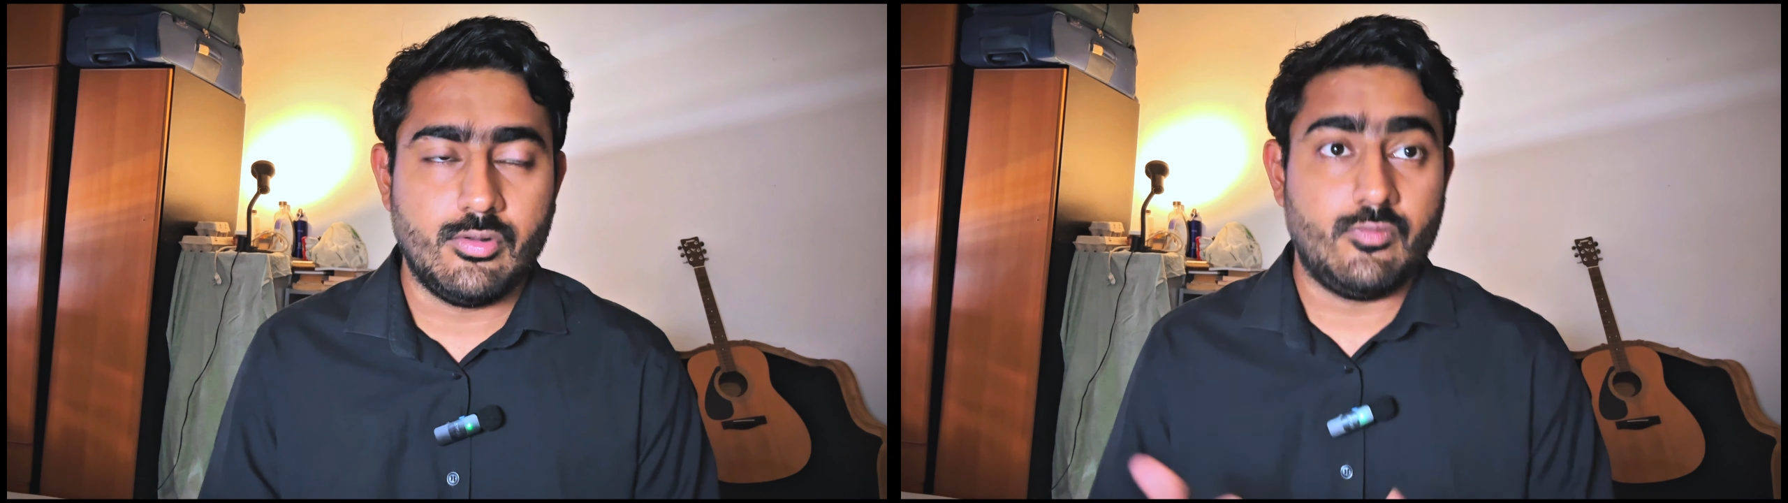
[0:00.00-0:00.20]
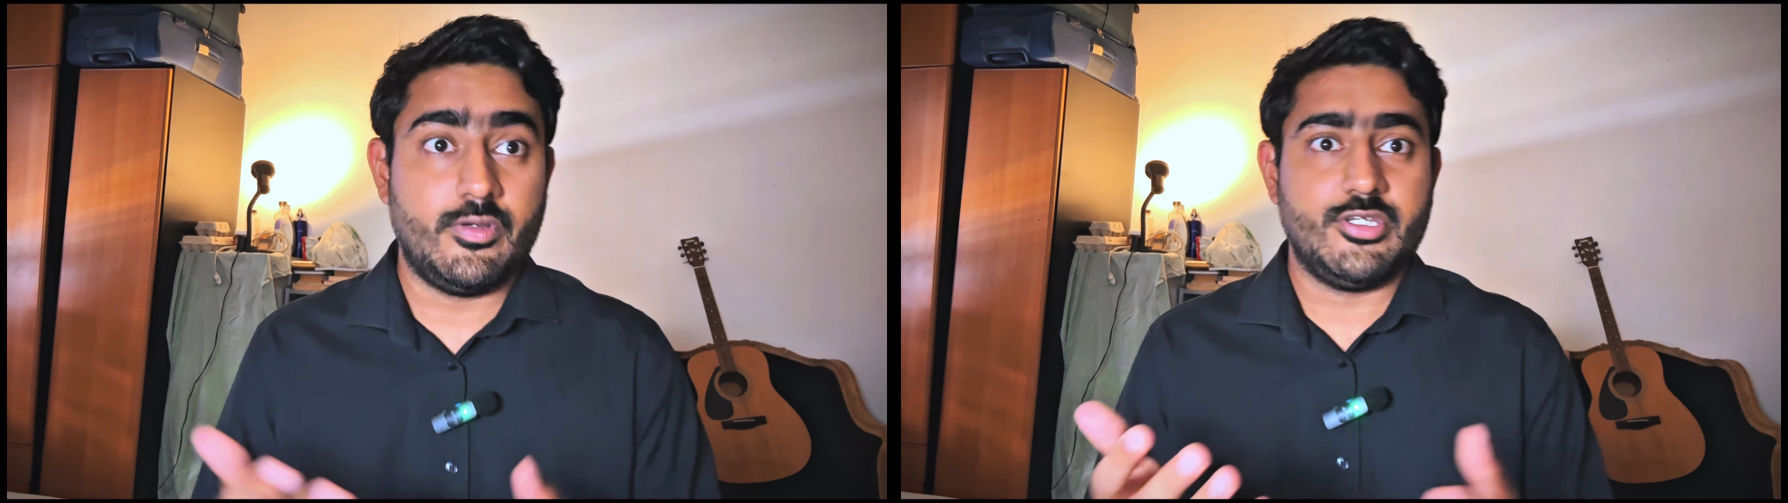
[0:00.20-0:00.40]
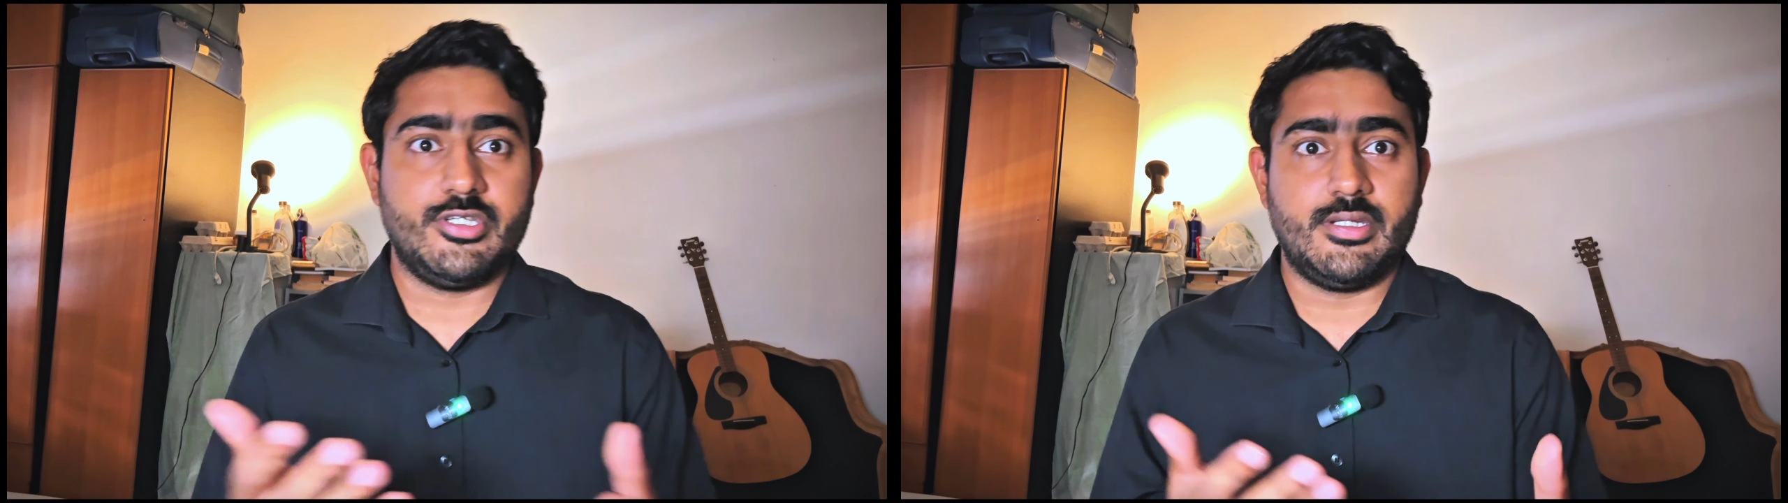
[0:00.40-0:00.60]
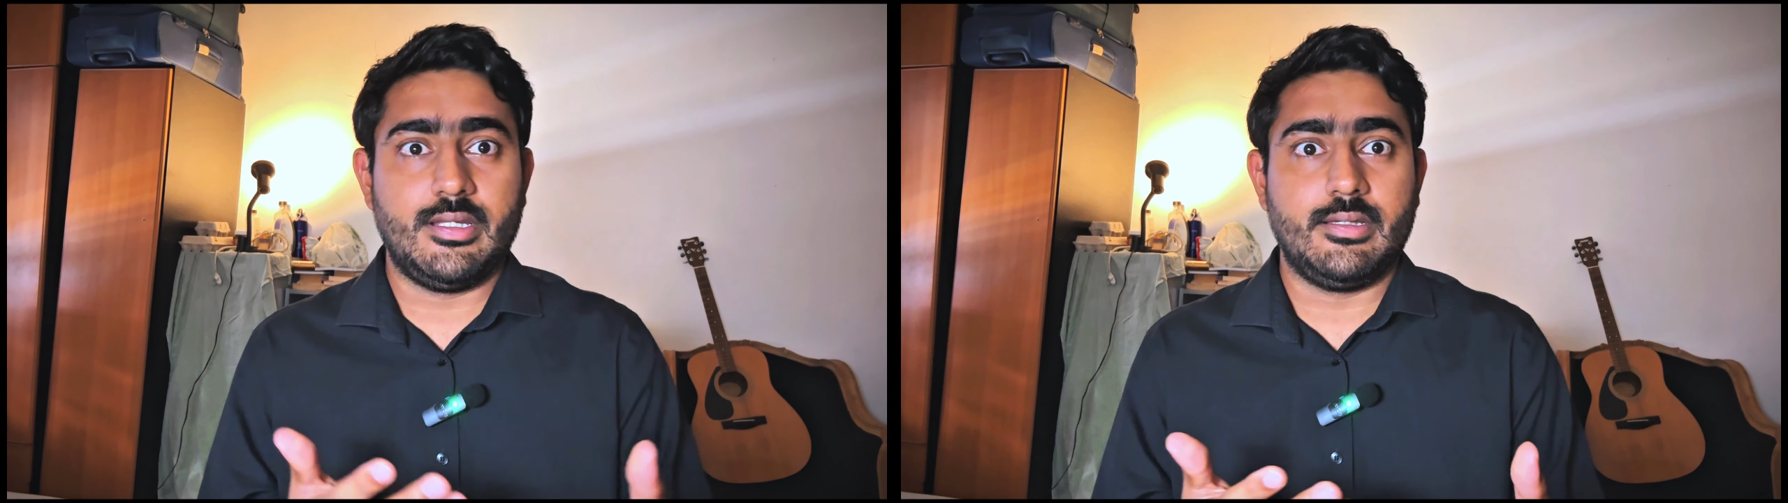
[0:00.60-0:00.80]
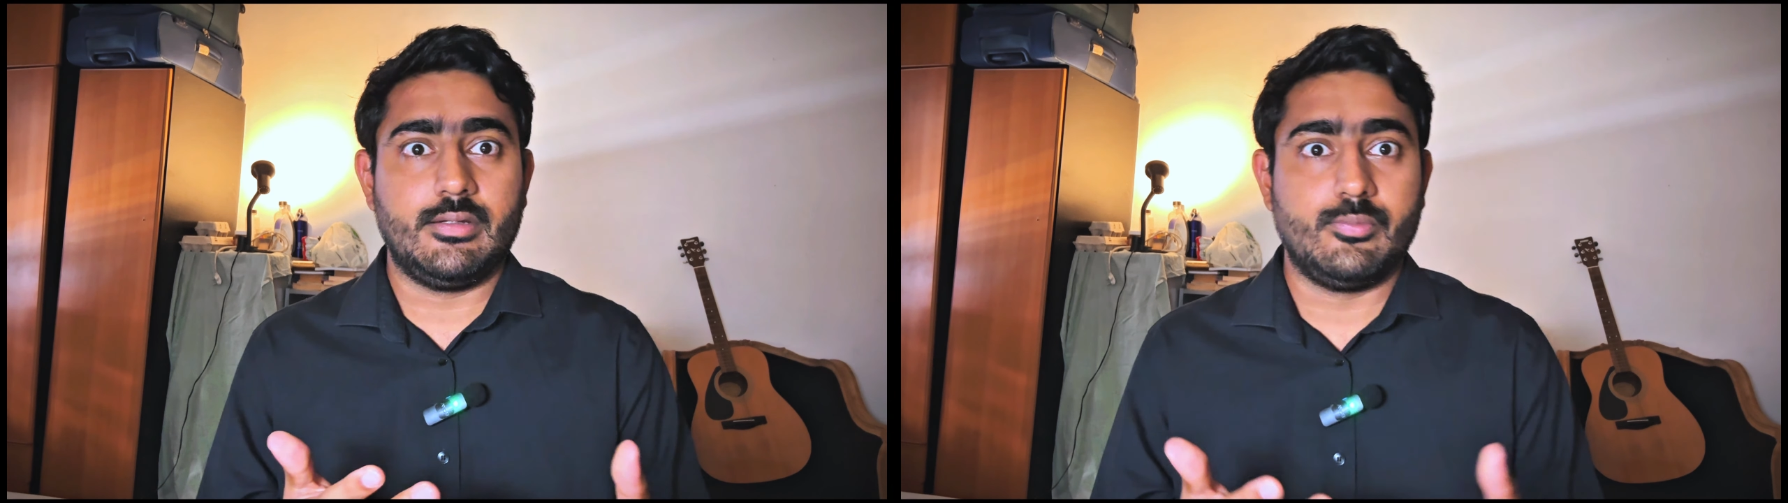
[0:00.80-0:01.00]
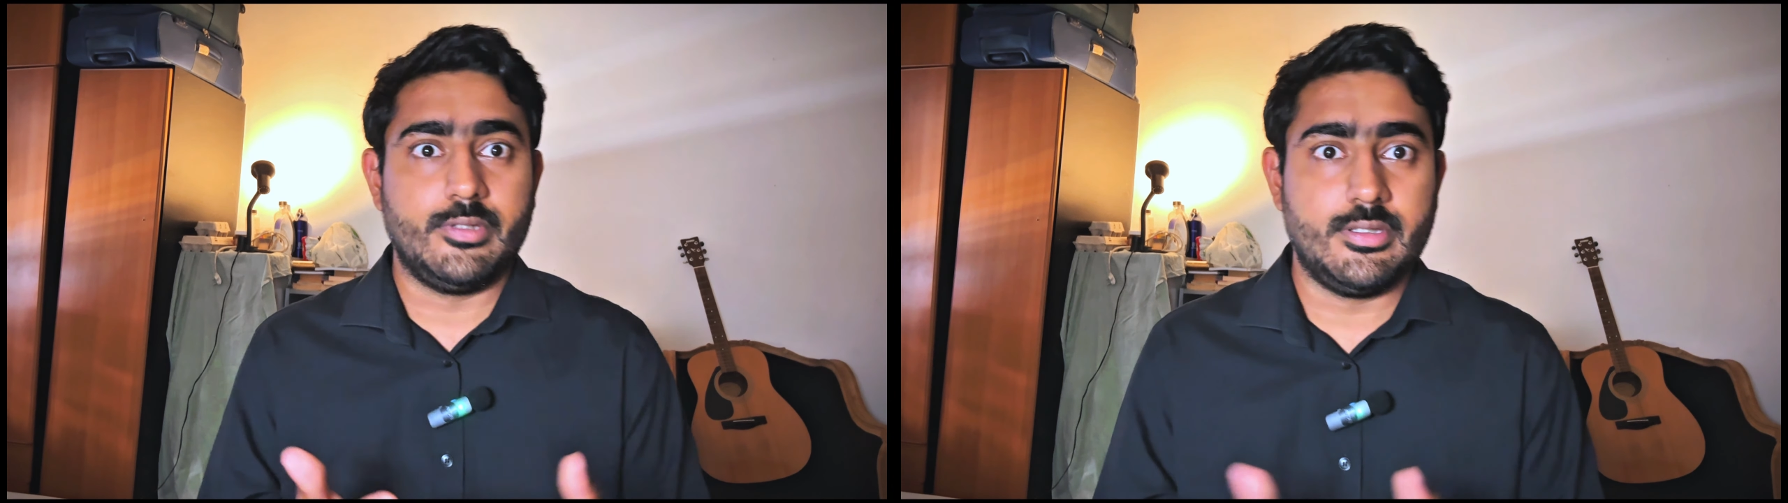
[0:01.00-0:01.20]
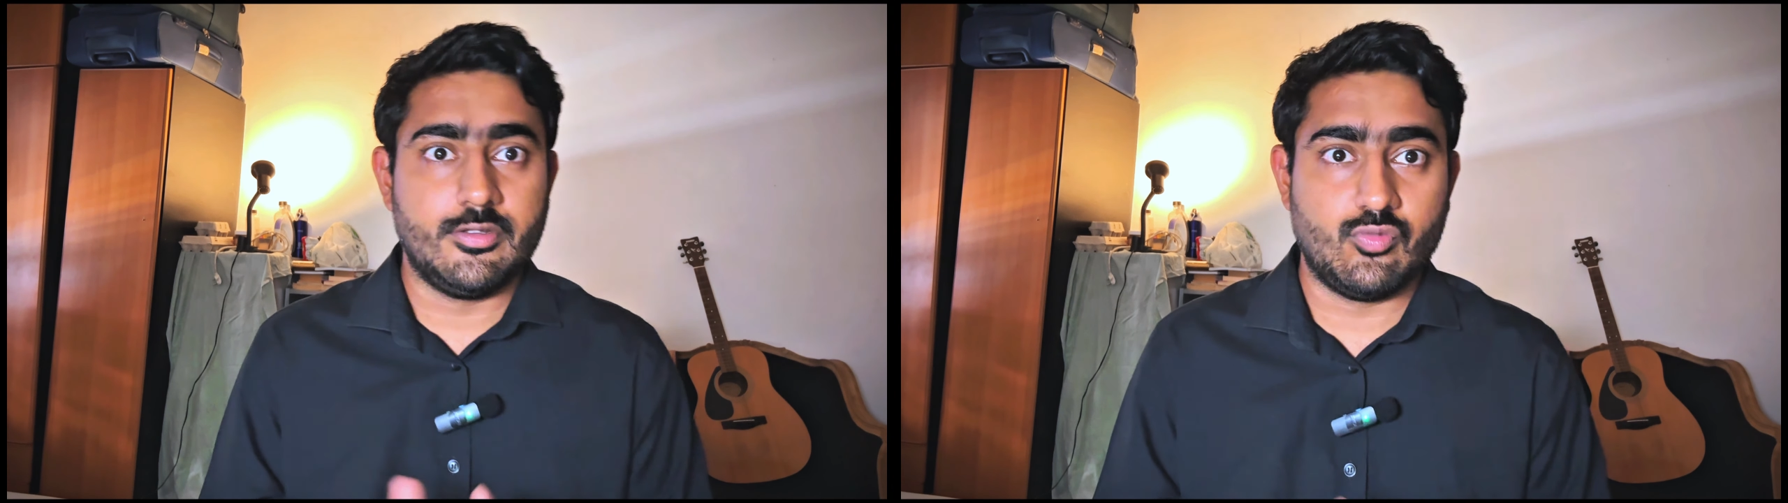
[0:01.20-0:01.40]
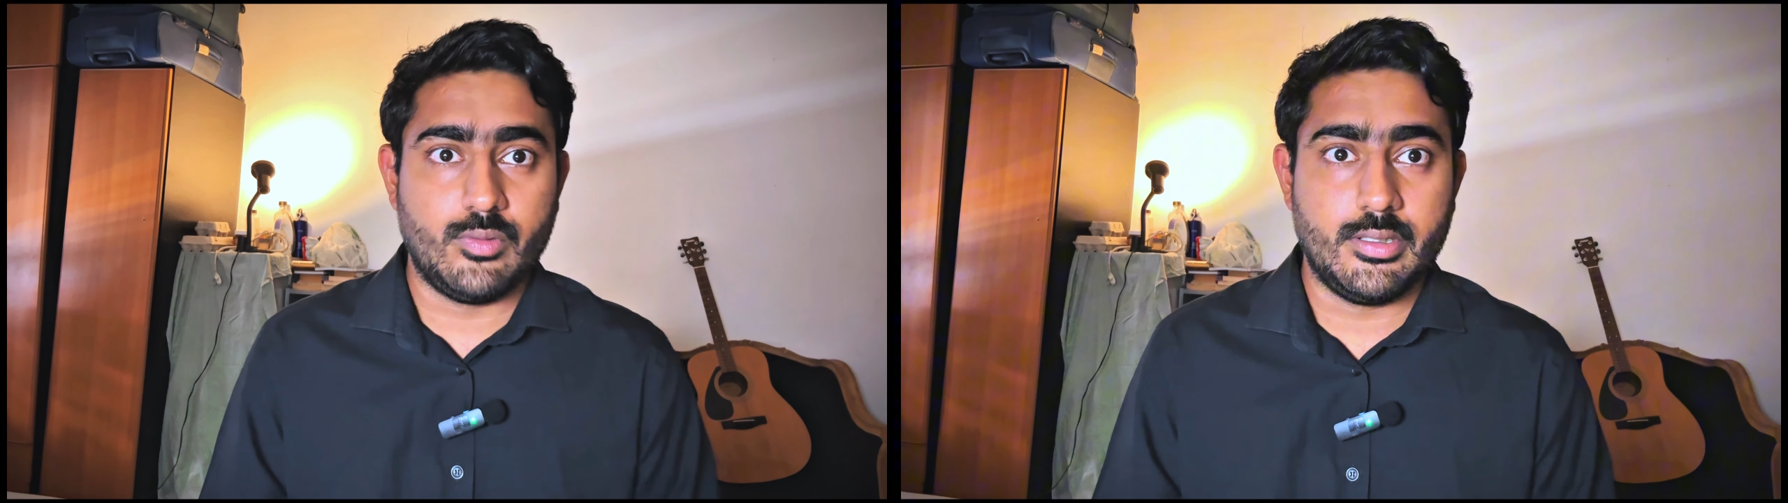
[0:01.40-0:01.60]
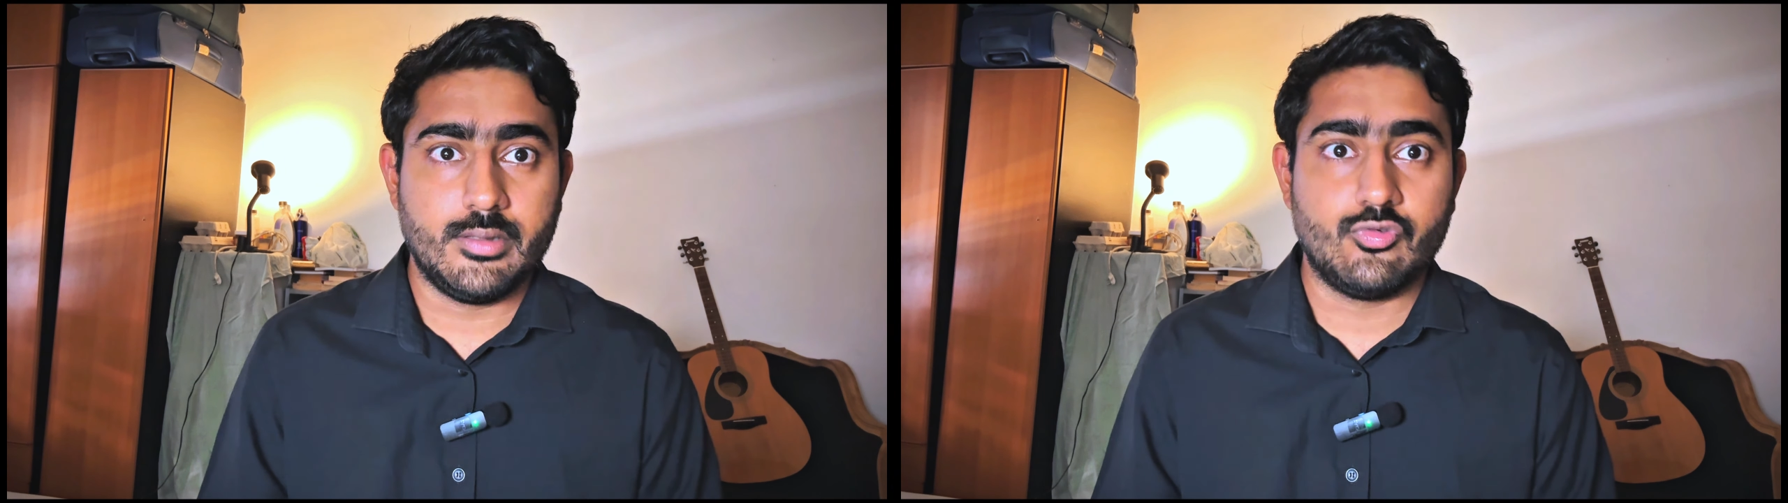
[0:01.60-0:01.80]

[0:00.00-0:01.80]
or why is she telling it to me this way.